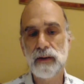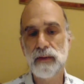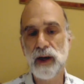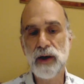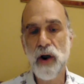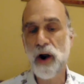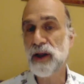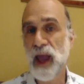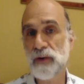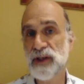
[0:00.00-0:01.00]
like card
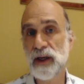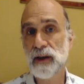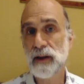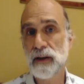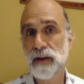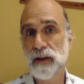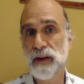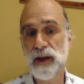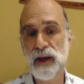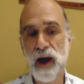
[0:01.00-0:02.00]
counting,
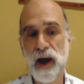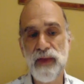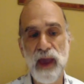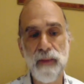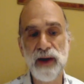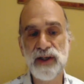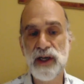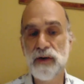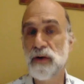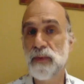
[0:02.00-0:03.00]
the, uh, the
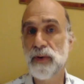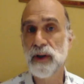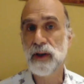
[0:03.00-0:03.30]
MIT group,